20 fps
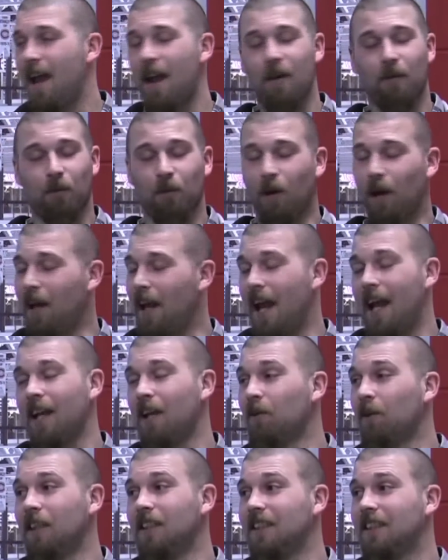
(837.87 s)
what
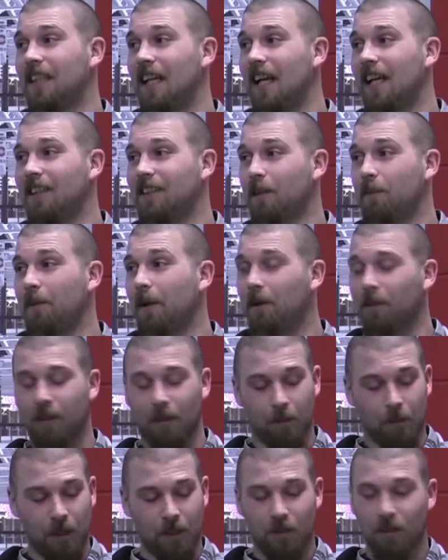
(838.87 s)
anyone says about
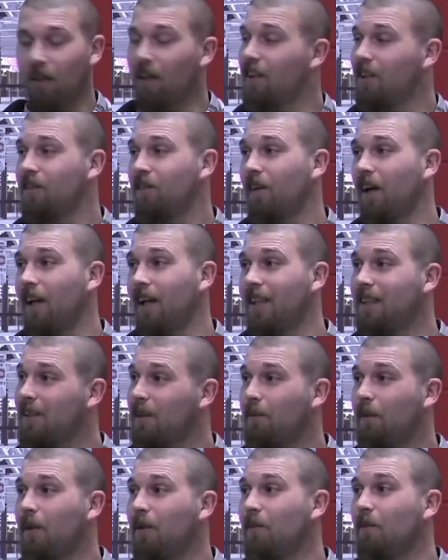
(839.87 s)
the Montreal's finest,
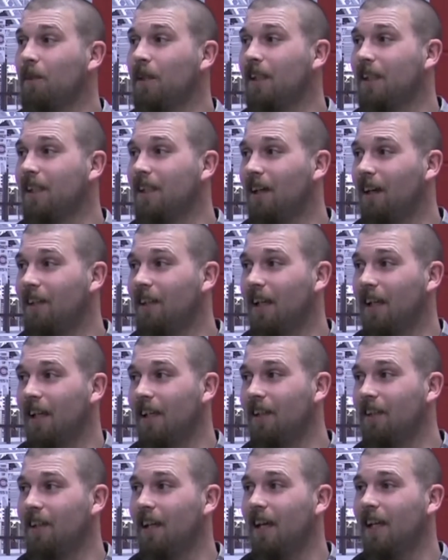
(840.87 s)
about me on the
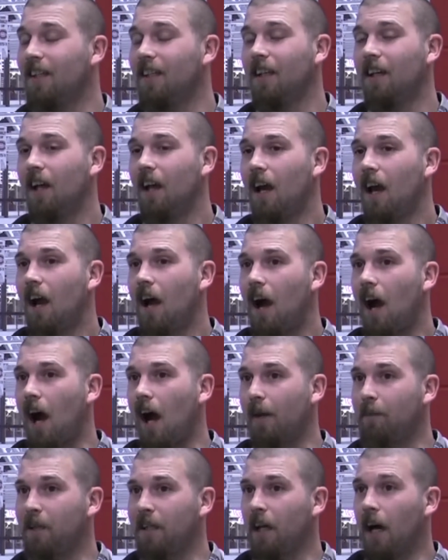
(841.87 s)
internet.
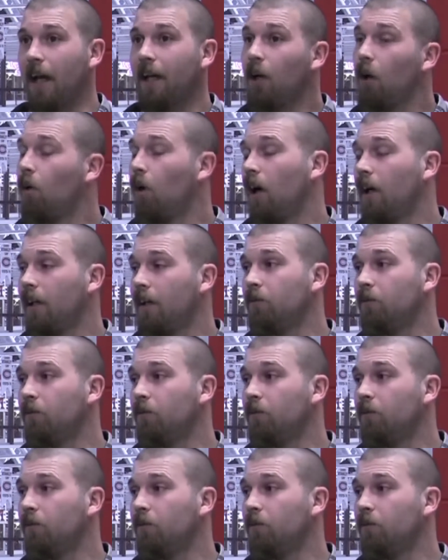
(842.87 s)
I mean, I go on and